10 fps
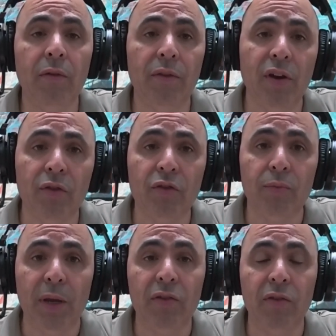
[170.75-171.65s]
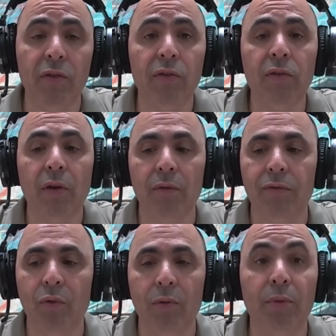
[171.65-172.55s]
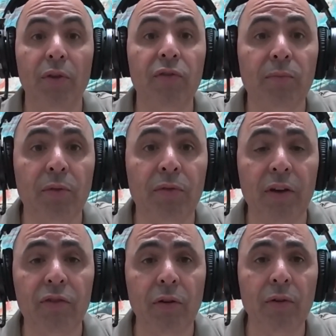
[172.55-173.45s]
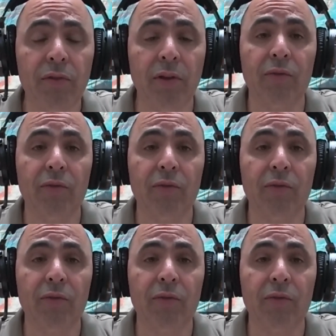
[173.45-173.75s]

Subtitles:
VR spaces for business professionals.